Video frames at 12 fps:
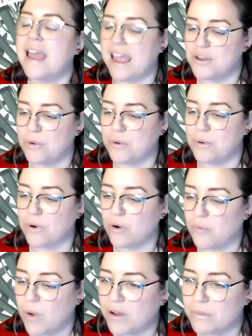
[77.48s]
And you are
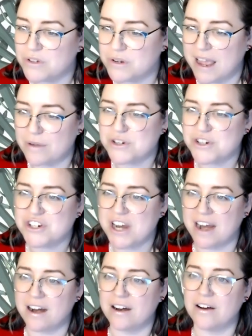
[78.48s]
welcome to now
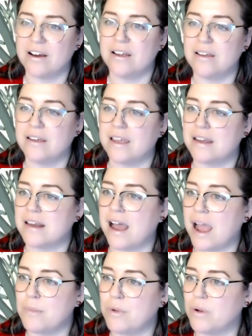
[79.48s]
share. And
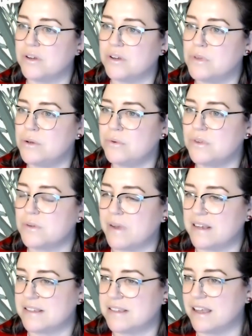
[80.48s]
I'm going to mute
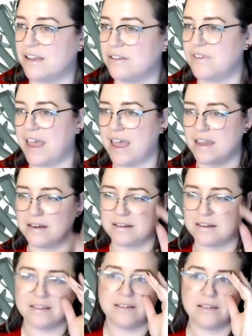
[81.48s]
myself
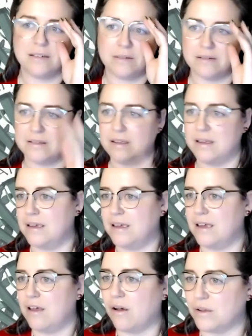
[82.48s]
and
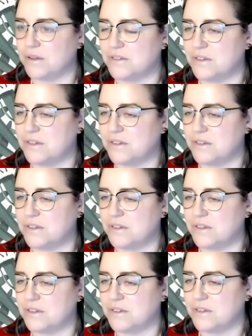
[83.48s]
also turn
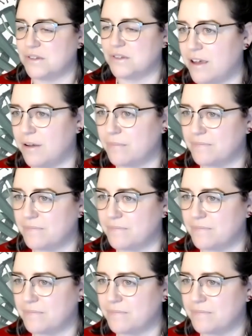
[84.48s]
off my video.